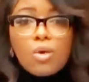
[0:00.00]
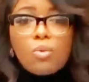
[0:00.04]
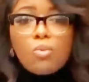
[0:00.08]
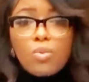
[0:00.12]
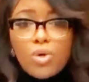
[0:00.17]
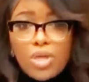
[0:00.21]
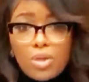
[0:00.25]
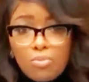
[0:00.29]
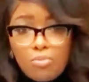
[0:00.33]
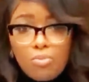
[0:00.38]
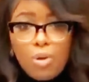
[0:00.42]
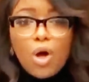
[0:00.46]

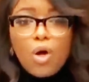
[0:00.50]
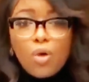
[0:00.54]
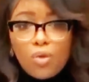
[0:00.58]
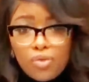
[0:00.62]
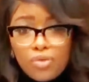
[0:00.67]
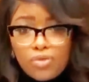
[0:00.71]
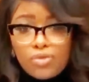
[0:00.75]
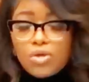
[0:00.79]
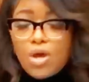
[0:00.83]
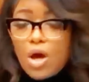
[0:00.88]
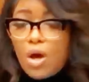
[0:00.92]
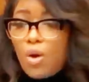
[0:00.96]
we
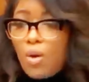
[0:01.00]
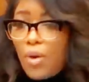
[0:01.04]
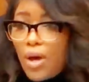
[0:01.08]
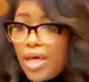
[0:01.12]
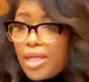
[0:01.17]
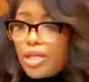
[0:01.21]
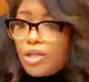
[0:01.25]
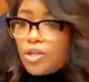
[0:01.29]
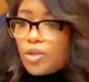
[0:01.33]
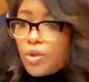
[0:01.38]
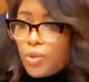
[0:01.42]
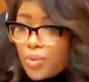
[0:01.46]
both know
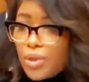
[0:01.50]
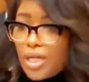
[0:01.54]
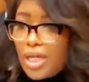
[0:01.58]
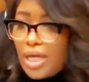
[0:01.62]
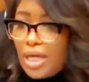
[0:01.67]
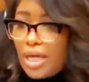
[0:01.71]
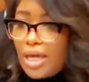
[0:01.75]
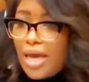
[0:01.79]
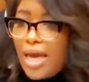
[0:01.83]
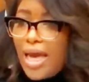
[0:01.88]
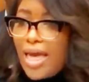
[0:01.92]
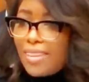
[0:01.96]
and
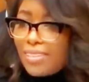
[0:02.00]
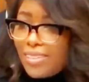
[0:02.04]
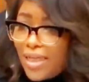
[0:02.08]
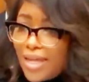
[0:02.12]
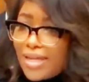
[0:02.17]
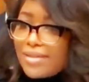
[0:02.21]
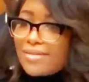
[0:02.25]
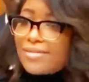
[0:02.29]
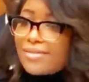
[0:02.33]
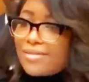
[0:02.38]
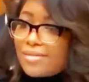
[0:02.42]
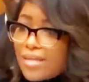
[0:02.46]
agree that
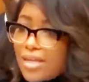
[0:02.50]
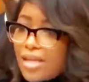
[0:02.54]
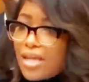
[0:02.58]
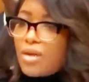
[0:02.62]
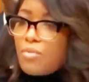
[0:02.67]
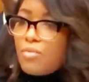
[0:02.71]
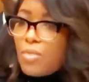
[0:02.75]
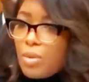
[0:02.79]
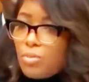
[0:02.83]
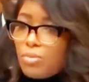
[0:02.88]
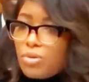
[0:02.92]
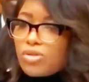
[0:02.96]
as
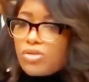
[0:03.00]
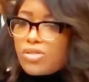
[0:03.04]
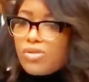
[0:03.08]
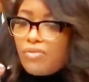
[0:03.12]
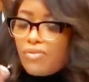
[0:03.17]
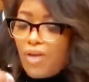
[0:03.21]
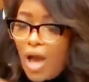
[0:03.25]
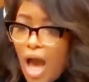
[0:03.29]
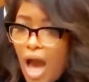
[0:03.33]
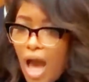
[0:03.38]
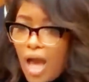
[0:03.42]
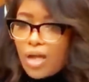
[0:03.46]
sitting members
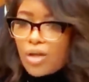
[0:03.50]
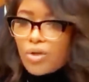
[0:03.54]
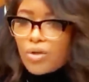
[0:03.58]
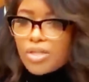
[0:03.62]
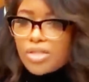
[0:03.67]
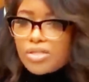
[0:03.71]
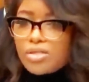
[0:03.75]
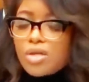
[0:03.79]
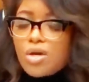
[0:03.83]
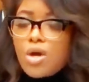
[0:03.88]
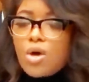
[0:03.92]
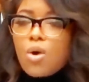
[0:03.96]
of
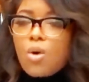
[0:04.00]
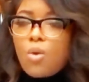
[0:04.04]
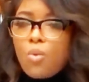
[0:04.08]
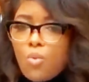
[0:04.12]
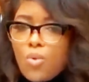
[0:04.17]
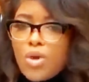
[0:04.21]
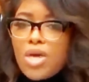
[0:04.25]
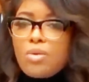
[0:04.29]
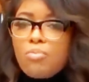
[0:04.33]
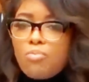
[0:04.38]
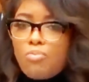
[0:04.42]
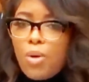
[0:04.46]
Congress,
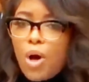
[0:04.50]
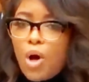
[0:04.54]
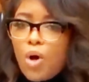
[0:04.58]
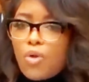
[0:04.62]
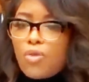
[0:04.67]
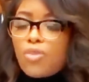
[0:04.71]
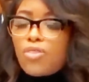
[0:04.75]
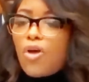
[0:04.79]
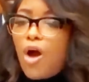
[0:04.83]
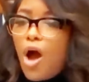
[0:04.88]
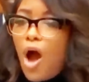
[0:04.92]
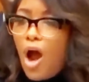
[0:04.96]
we
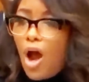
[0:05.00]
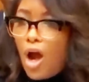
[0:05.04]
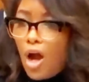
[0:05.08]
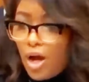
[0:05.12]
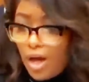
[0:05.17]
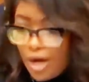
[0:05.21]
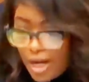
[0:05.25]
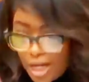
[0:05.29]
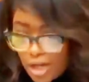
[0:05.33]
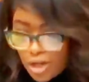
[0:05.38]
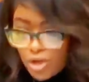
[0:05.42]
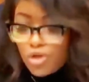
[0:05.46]
both
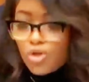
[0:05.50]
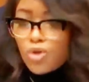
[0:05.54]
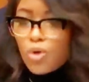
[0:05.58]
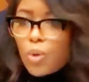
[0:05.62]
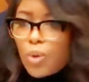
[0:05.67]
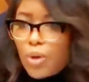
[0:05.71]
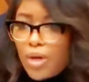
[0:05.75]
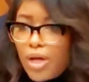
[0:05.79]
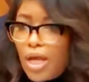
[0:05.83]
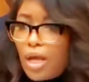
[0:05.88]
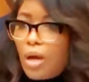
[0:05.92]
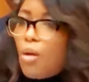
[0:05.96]
are
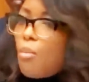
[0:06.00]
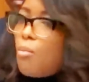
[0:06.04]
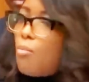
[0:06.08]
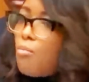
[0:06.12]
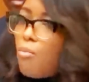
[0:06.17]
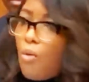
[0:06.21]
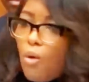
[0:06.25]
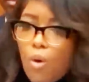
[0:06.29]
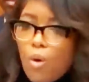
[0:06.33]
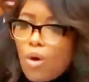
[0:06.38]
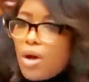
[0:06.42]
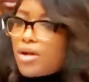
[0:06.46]
enduring
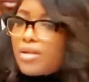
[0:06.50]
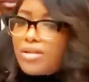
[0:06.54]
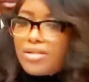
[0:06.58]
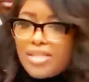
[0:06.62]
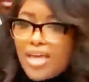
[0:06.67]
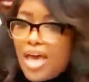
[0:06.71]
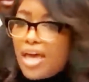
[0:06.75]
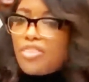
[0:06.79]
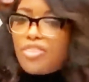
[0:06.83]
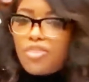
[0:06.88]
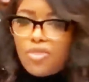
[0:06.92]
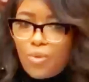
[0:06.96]
more
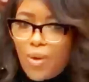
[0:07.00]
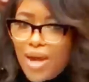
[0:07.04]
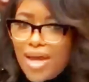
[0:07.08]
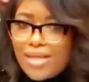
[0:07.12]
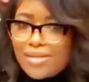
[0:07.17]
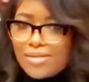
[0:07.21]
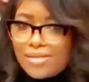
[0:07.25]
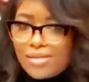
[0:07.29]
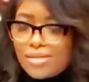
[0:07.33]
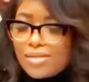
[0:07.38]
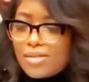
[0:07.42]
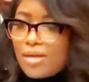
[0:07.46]
death
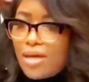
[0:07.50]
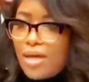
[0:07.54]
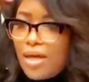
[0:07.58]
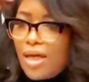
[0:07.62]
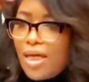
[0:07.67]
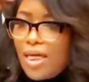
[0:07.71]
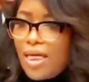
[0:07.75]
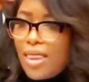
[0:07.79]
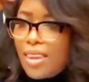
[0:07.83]
threats